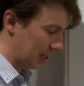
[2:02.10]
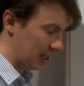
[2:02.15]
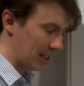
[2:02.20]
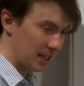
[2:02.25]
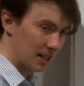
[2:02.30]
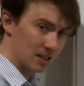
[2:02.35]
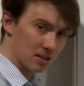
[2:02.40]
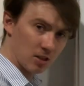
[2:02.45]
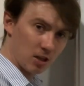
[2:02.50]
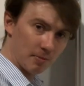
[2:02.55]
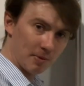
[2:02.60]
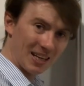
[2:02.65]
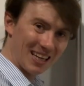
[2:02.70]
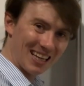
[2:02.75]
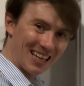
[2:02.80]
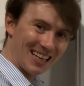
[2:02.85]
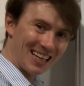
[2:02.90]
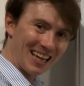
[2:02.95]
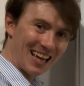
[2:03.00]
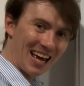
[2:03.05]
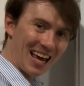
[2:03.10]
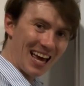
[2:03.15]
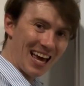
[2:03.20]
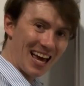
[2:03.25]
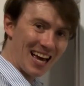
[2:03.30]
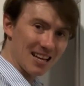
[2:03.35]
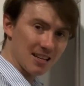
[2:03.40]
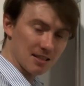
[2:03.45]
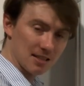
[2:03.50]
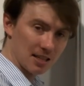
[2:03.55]
here it's not making the
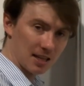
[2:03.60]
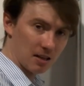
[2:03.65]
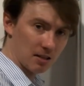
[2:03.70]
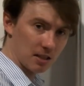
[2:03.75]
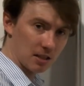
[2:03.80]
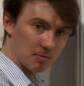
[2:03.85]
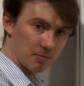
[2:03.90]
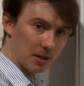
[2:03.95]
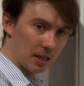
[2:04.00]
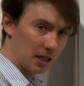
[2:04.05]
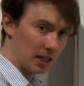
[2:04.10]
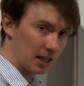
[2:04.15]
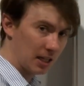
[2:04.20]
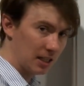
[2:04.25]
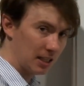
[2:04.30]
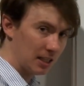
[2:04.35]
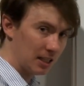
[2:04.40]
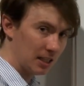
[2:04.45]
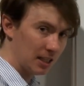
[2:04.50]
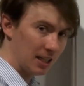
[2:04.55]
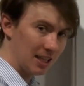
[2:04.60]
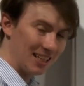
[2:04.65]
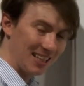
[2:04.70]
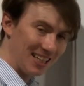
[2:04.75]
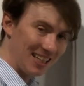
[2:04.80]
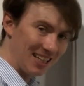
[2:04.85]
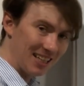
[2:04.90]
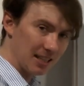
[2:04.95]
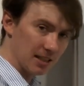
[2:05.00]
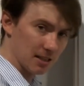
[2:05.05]
E sound, it's making the
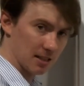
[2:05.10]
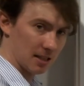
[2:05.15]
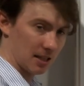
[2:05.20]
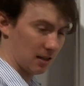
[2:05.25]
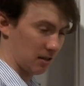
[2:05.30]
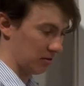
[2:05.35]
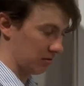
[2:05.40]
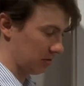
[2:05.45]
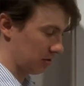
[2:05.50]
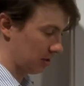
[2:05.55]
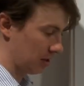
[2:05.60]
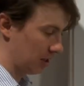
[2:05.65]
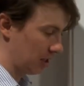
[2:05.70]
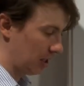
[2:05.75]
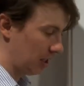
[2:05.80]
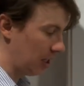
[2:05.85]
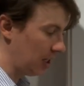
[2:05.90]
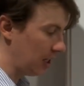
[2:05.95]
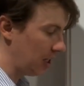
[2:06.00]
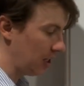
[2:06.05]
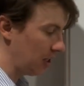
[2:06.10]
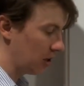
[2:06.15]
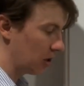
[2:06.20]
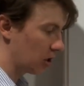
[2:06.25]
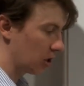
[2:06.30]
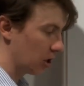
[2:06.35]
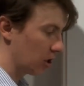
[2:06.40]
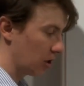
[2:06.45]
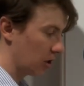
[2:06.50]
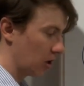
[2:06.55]
E sound.
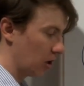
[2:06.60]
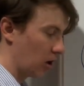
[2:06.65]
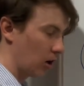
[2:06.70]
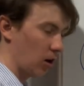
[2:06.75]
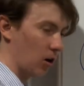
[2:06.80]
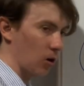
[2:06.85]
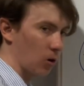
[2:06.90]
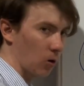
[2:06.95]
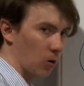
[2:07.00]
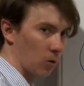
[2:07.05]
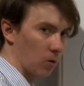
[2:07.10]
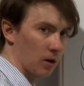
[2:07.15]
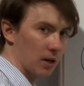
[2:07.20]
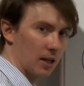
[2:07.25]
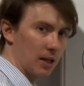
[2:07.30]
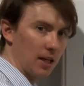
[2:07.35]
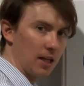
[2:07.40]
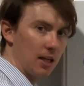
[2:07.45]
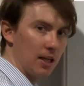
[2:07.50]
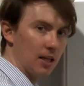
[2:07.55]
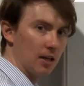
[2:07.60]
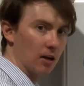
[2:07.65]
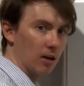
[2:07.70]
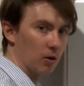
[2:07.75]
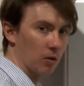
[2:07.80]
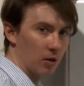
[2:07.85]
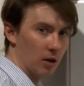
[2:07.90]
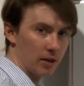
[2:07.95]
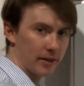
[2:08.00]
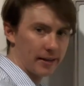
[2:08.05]
Ego.
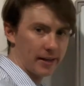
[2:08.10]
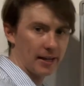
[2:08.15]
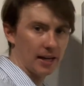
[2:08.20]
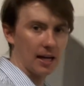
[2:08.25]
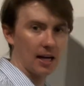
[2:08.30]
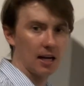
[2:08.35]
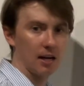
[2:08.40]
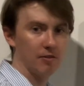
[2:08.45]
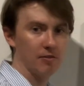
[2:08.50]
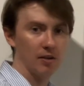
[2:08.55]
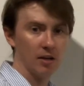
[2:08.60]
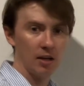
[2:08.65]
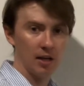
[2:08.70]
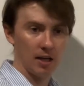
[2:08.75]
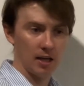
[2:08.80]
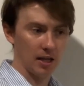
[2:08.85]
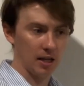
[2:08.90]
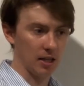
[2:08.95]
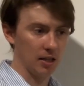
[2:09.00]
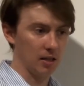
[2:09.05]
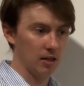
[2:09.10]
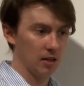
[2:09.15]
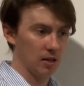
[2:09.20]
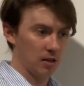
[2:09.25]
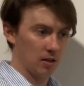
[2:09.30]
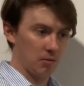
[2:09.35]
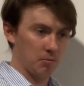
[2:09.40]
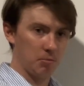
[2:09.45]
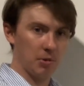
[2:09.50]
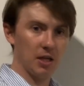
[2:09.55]
Ego. They have a
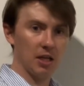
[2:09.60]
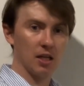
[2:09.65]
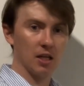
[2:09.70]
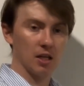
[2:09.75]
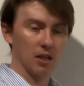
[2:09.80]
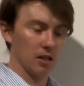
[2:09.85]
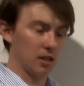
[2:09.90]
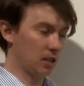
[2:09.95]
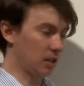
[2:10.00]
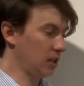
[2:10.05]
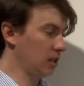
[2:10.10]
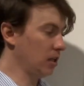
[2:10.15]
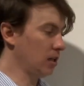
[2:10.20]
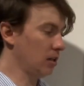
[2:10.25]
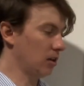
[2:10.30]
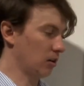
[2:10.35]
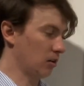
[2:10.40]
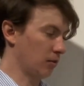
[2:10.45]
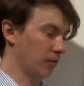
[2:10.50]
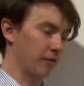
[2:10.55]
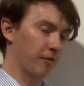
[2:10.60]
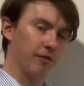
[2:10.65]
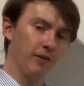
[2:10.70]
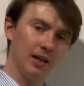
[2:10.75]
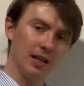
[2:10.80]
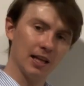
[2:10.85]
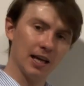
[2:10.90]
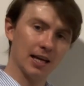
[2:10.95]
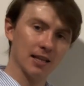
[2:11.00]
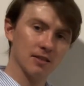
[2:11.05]
big ego. 3
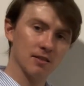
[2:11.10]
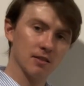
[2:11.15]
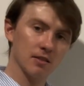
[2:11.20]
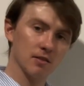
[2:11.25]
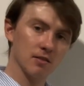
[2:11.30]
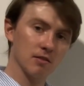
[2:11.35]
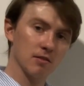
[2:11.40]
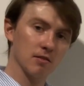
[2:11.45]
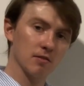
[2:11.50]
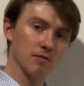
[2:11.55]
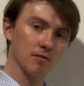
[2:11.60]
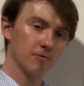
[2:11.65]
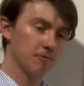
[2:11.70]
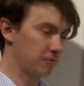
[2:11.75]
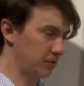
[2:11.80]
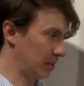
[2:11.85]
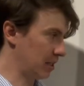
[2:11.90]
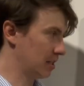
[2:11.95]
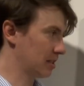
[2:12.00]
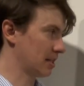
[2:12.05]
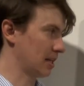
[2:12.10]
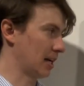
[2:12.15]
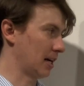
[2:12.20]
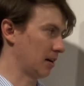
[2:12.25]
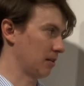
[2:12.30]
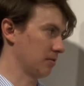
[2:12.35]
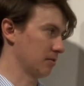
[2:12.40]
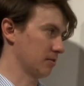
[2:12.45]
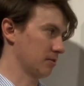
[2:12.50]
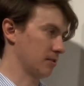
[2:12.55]
letters, 3
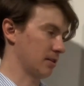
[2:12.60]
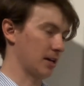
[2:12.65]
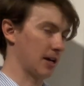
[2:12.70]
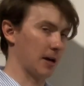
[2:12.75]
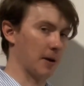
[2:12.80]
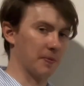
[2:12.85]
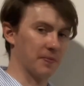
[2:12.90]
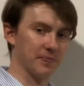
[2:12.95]
sounds there.